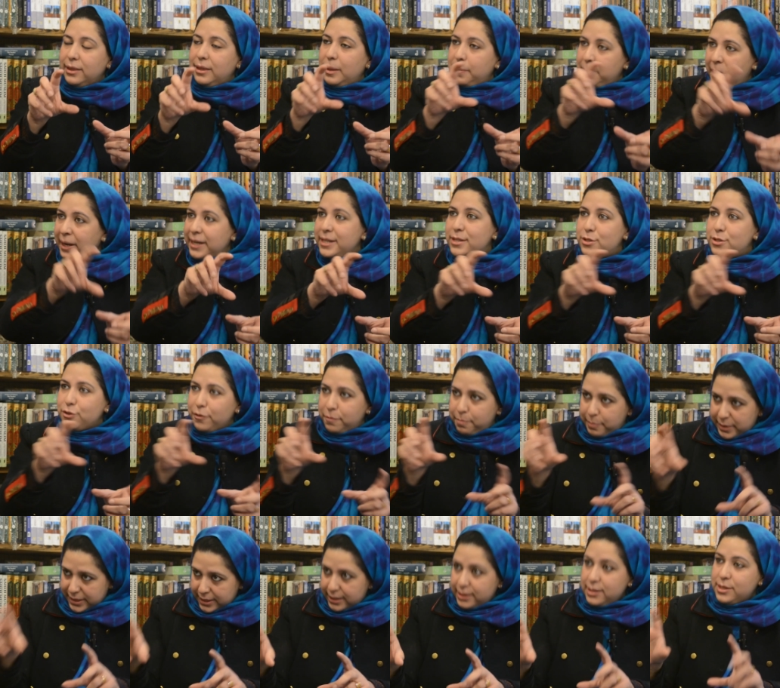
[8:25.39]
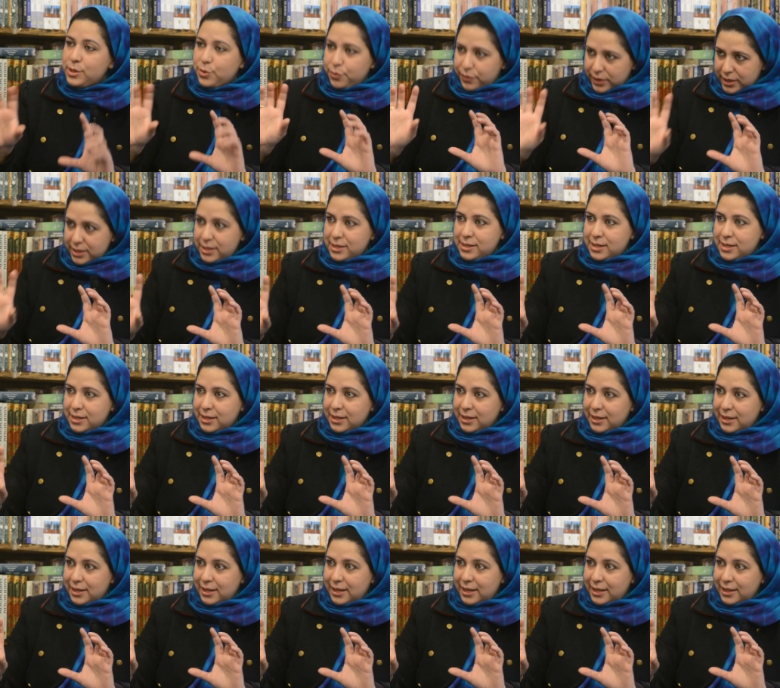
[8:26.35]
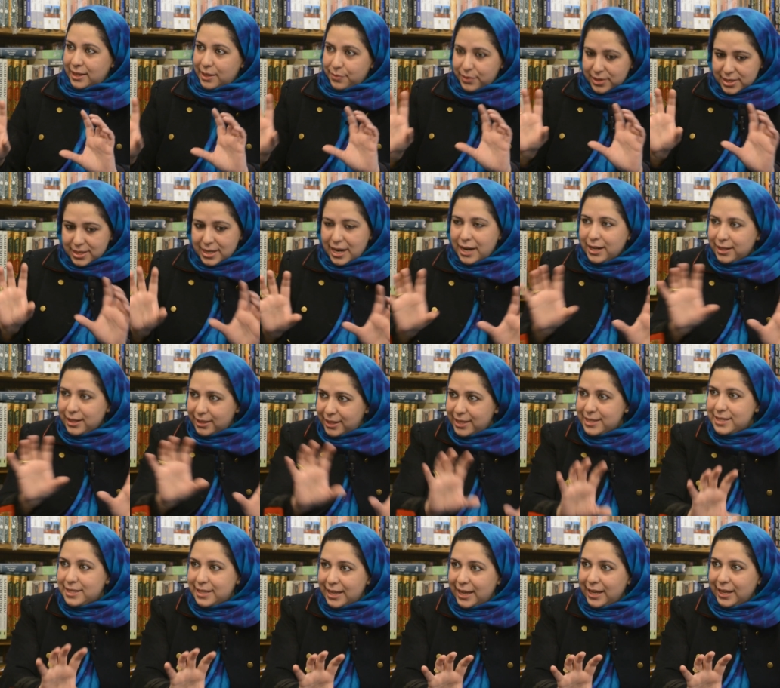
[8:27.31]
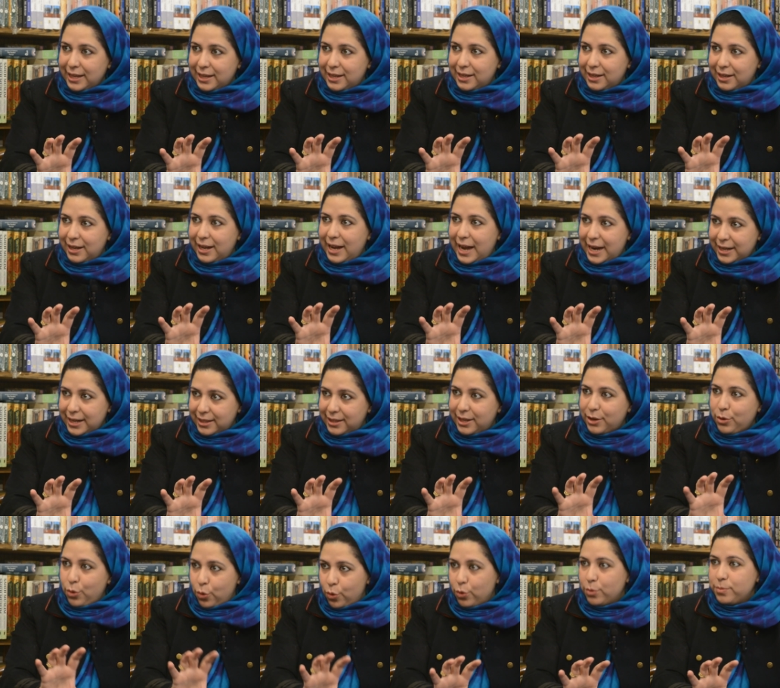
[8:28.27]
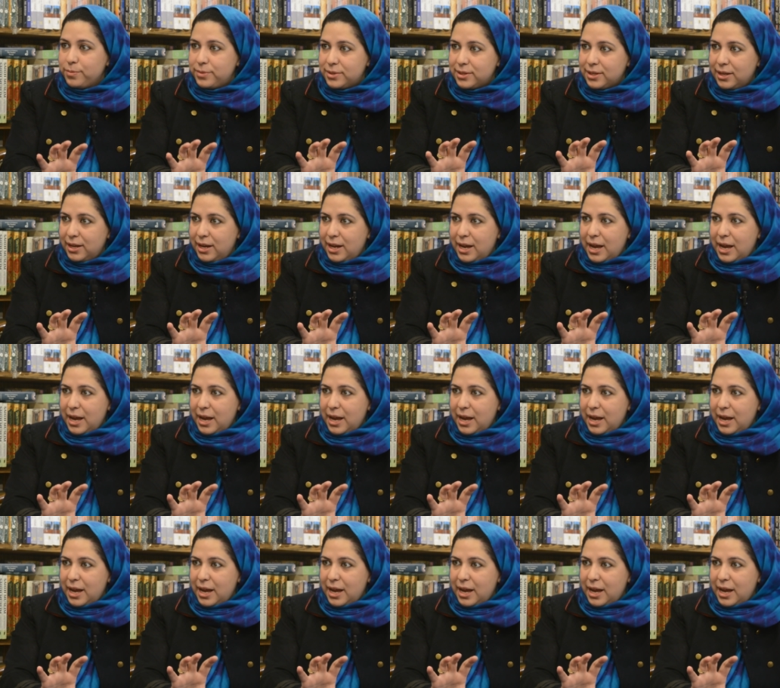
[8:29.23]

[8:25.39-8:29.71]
the minds of parents first they will start this thing at their homes